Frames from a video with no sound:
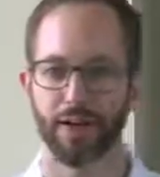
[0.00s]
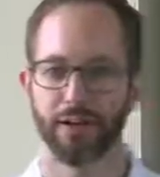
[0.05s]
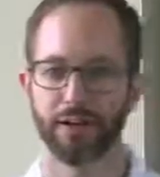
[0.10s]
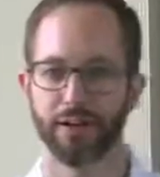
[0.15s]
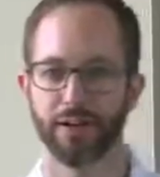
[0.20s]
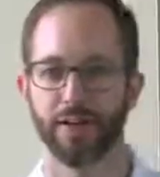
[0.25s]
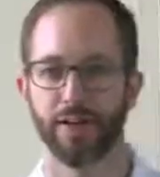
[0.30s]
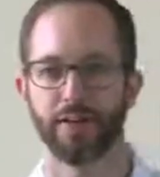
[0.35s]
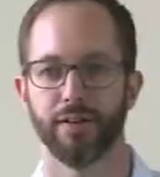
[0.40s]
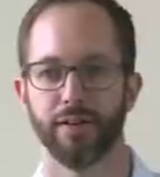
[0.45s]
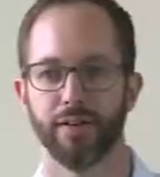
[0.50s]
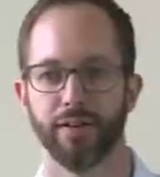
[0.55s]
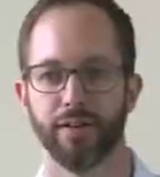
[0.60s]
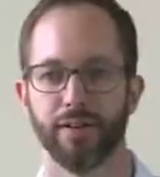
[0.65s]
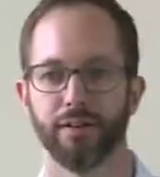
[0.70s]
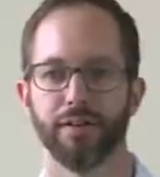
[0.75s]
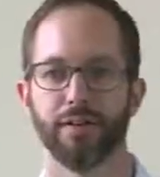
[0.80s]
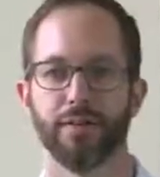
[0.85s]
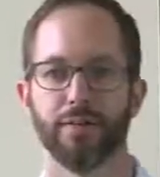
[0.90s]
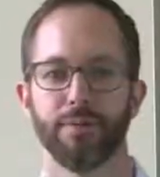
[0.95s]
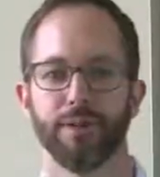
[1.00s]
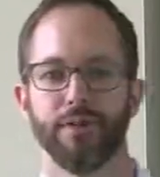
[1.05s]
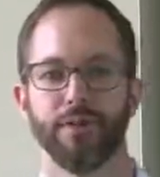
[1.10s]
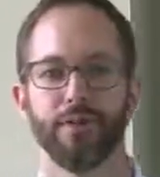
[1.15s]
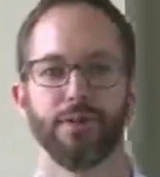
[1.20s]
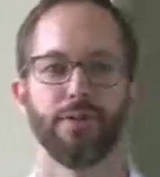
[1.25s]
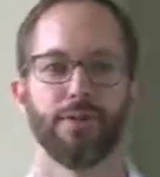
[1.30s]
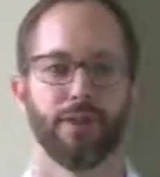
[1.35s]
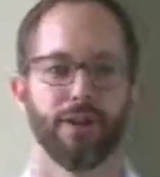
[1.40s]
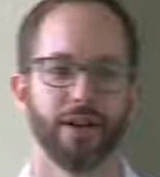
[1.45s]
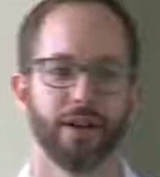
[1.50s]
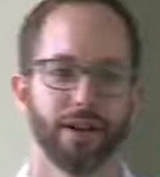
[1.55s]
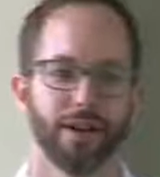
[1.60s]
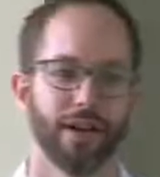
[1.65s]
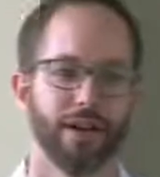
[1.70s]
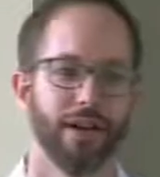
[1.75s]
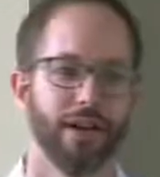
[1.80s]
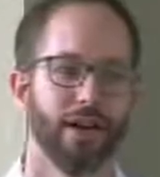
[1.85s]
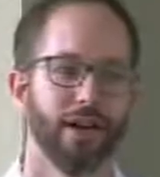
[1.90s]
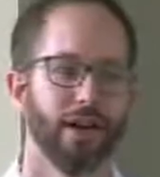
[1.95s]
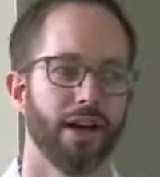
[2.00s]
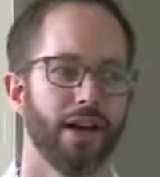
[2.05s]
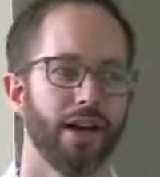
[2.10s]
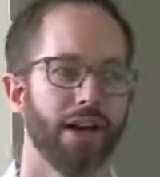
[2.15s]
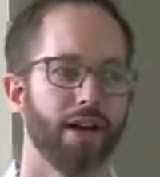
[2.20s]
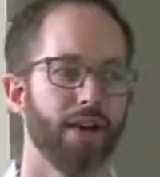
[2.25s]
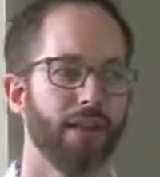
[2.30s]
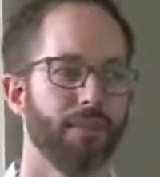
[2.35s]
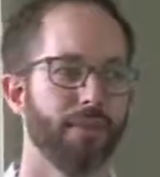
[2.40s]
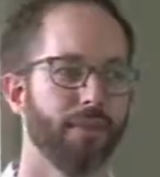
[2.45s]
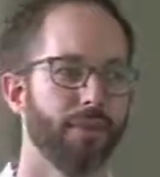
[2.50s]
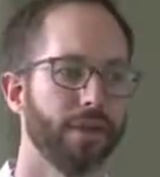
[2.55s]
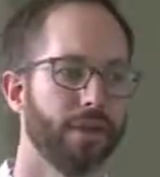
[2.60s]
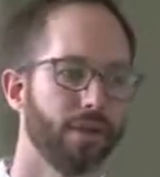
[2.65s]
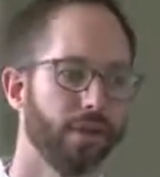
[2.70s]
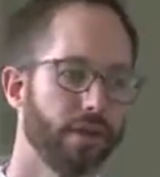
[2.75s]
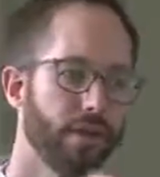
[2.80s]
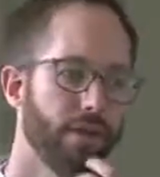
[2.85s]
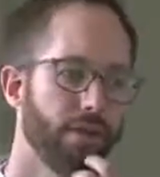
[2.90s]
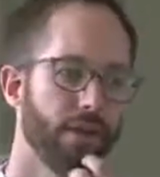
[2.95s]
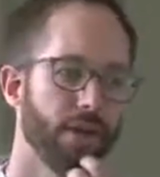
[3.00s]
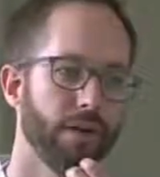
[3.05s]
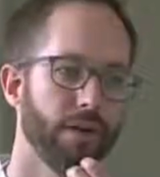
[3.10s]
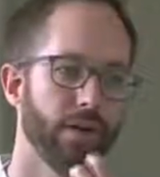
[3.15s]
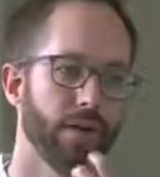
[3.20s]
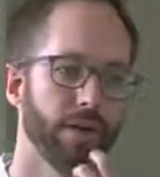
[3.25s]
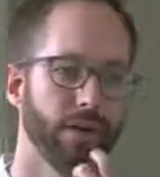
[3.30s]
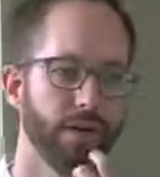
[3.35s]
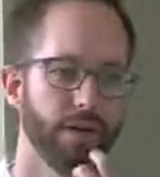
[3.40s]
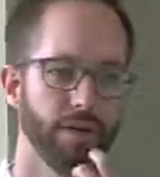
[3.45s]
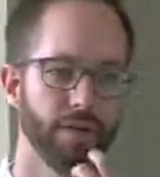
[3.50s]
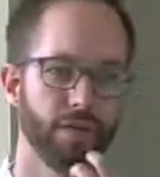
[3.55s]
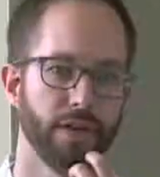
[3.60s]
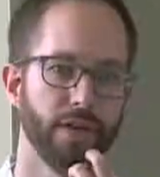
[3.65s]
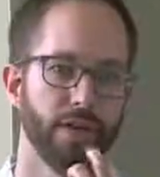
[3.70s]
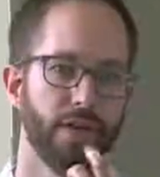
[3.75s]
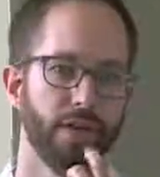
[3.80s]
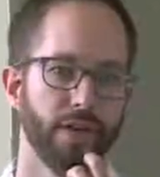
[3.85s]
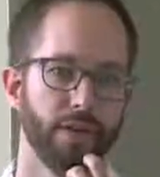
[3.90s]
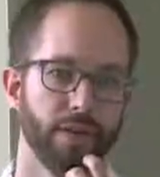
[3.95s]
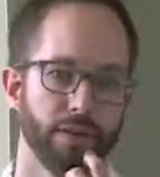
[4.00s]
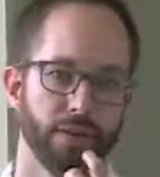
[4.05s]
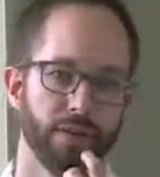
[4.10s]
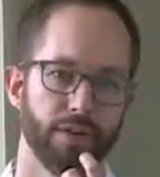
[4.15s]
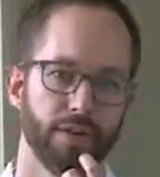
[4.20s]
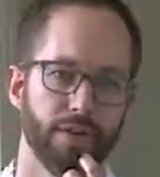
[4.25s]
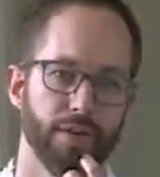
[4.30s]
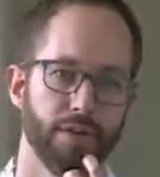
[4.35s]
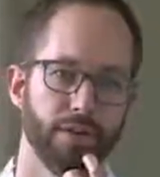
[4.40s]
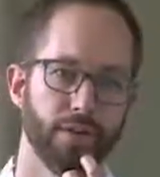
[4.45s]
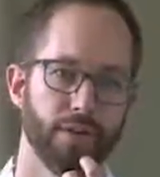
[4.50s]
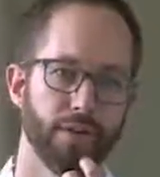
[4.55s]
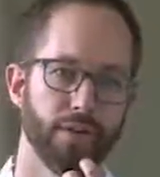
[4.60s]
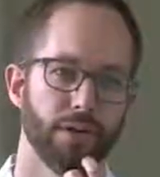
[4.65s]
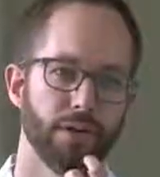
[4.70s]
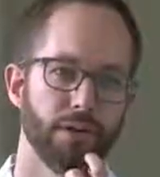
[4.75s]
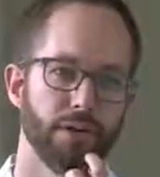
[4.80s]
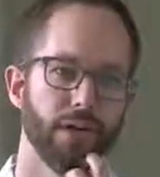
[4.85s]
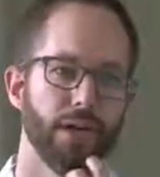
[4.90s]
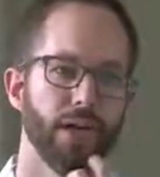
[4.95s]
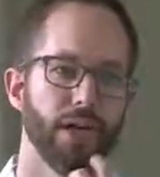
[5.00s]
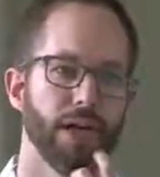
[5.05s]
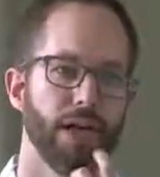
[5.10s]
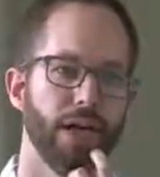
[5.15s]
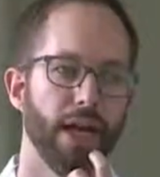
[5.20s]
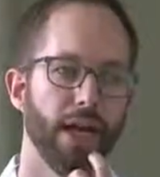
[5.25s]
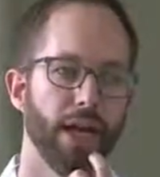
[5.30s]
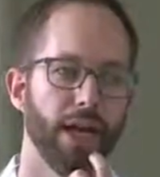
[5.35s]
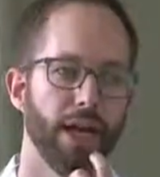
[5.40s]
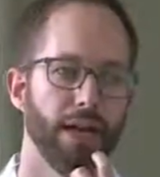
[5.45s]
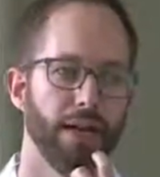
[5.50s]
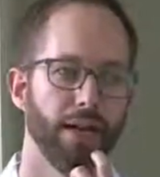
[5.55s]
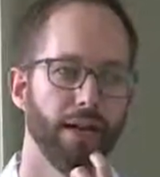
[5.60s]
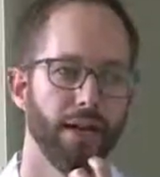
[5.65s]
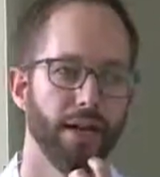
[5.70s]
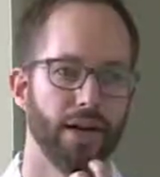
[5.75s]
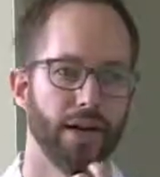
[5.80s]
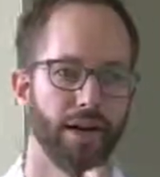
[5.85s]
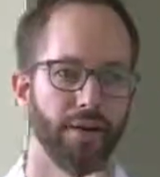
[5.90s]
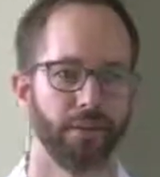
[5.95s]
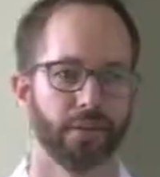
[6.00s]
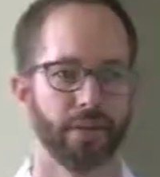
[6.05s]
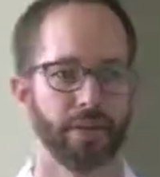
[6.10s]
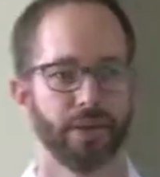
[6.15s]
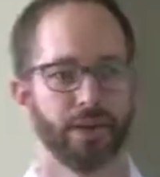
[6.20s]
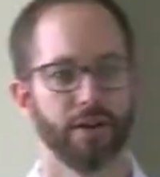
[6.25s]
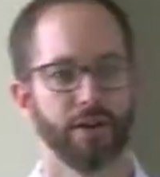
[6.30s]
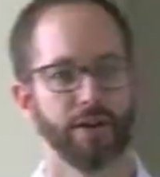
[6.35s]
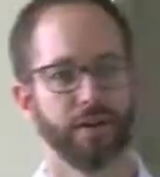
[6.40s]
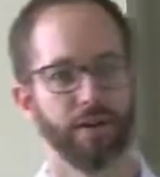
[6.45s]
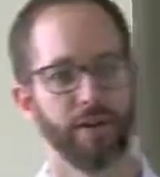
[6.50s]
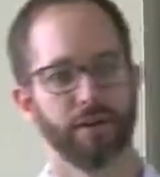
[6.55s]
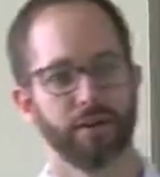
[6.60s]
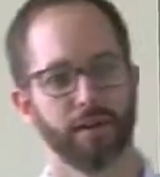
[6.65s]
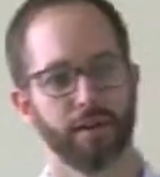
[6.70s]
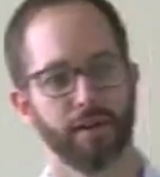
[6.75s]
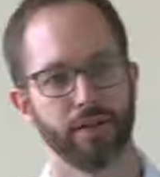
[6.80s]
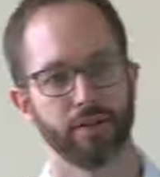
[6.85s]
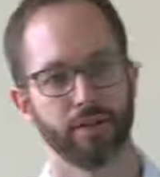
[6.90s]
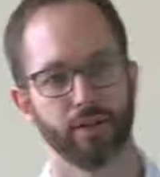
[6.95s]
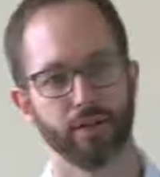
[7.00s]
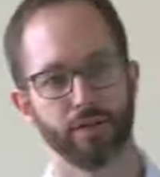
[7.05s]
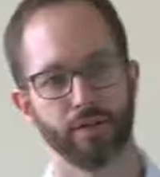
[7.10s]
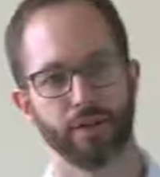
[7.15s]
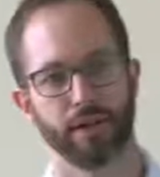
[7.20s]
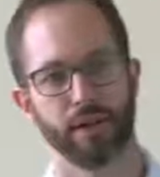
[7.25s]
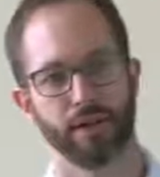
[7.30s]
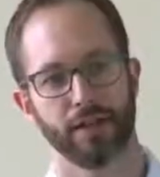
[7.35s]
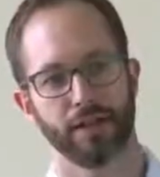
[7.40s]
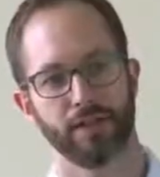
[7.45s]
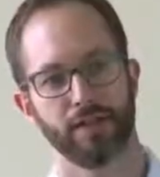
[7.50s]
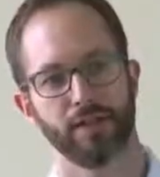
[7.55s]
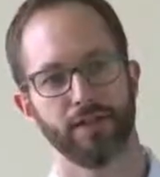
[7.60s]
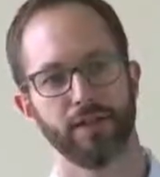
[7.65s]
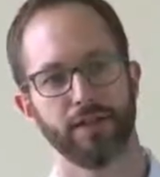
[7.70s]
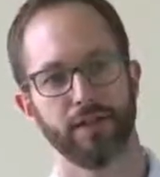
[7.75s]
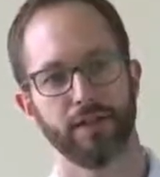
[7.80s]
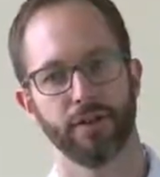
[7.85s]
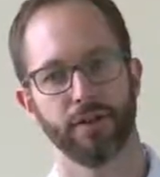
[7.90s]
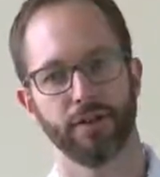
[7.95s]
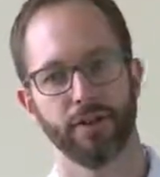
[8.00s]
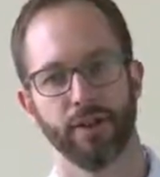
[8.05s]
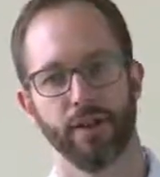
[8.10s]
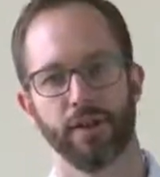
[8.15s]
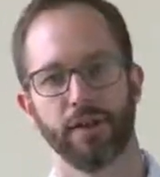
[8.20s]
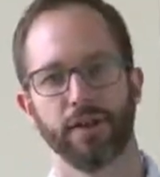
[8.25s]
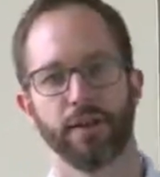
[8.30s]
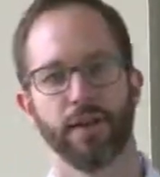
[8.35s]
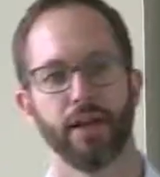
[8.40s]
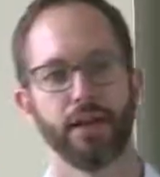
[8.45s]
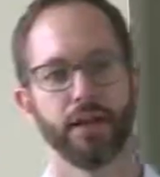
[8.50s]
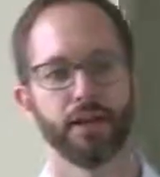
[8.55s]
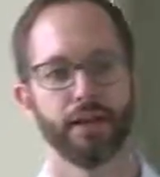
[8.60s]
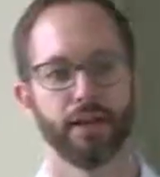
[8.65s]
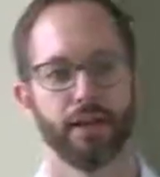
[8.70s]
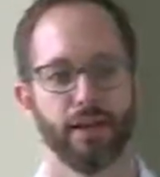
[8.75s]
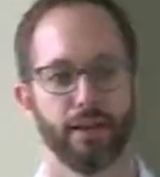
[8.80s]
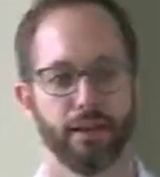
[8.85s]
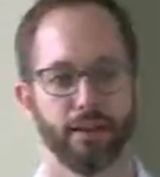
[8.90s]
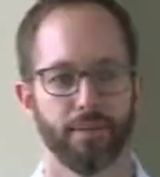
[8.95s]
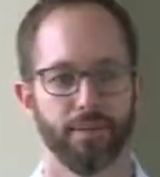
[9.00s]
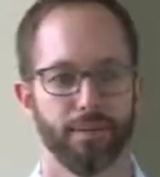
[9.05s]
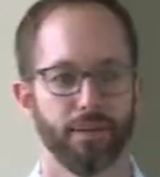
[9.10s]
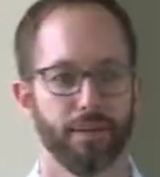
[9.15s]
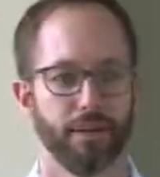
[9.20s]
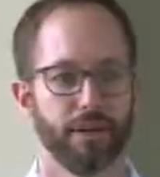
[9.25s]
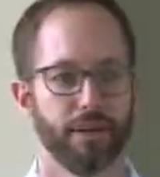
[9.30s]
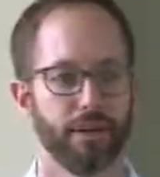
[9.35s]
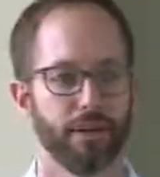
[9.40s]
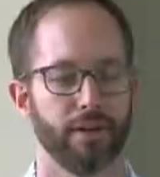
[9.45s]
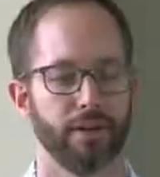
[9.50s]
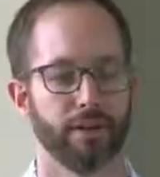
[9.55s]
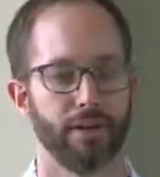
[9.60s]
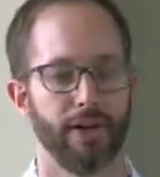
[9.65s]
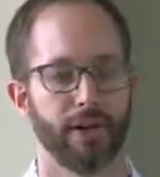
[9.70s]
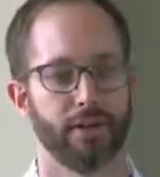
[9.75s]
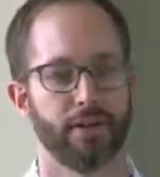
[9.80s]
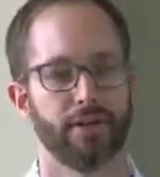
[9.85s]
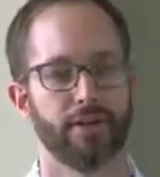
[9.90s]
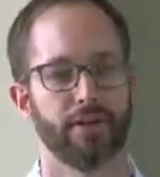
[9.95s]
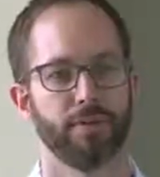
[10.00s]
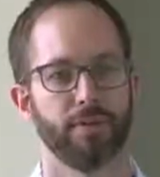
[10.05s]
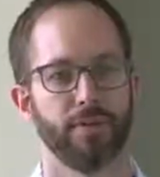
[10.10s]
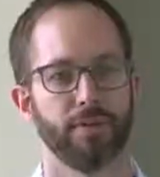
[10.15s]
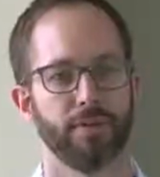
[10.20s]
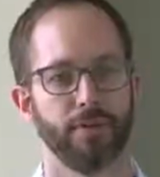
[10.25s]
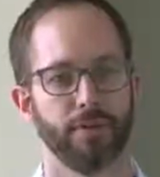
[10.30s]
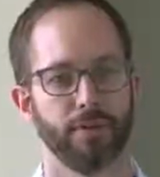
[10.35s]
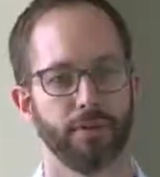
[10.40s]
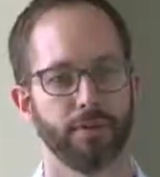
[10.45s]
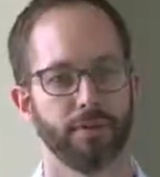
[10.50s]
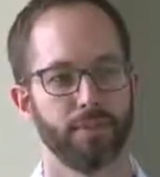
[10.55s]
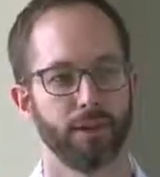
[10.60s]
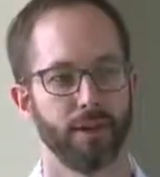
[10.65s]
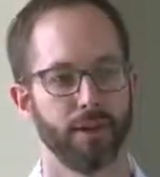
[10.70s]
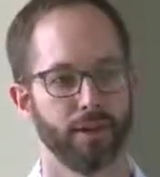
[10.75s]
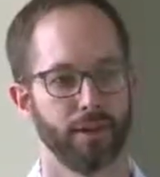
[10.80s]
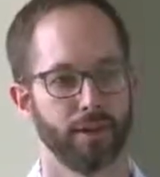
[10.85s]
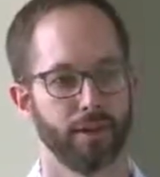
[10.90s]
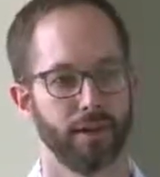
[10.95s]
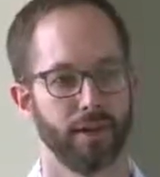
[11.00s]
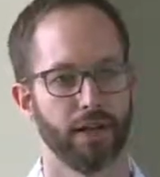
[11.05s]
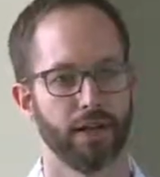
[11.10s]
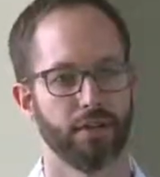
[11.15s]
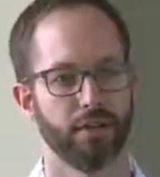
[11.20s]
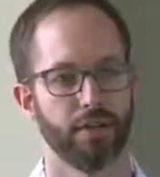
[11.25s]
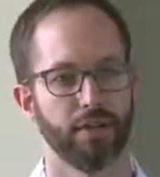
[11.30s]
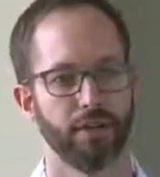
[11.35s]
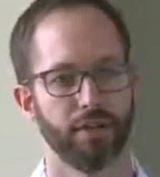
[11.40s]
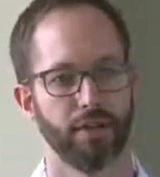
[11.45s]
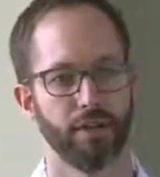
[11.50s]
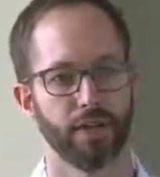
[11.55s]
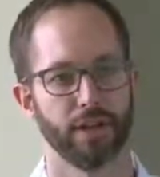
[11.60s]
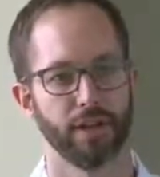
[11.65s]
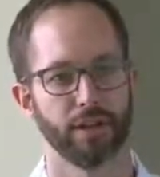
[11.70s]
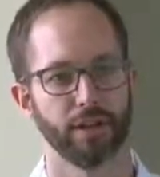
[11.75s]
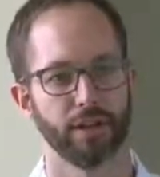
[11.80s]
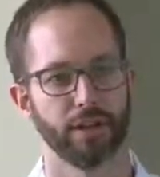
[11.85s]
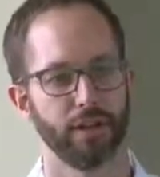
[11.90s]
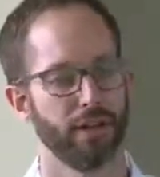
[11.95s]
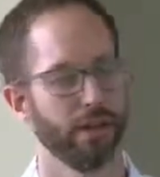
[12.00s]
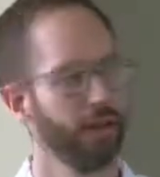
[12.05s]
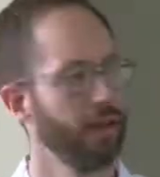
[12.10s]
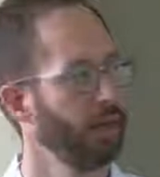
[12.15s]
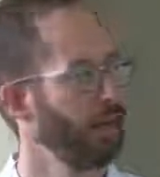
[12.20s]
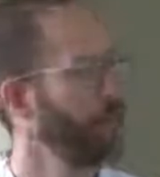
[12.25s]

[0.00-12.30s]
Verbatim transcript: I should, just as a little bit of a warning, um, you know, we, we do live in an open source world, and um, you know, it, it's good practice to understand that um, the, the package has been produced by a reliable developer,